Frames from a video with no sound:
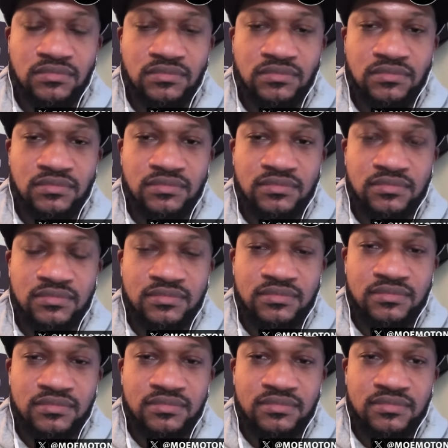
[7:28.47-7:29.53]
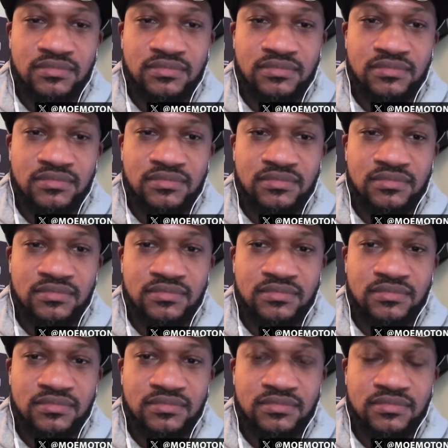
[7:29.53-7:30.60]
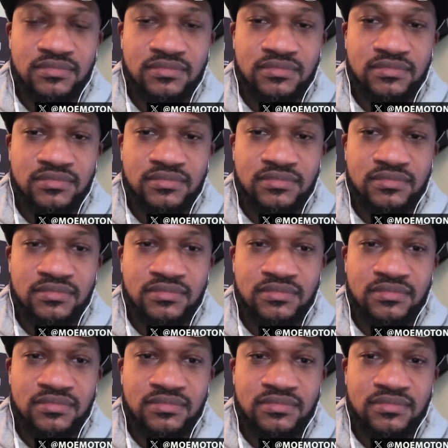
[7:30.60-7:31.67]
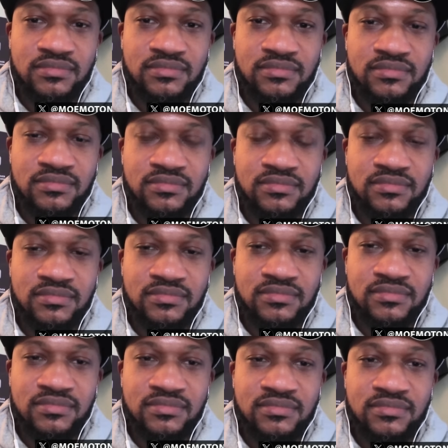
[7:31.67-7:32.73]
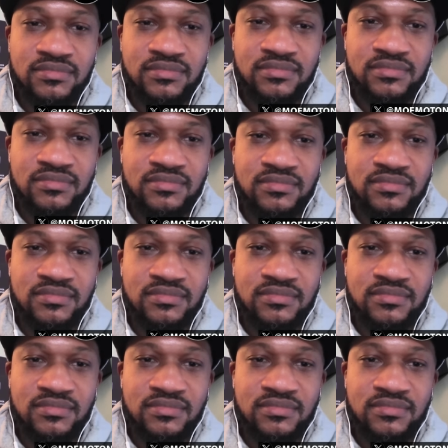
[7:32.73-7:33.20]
This person isn't speaking.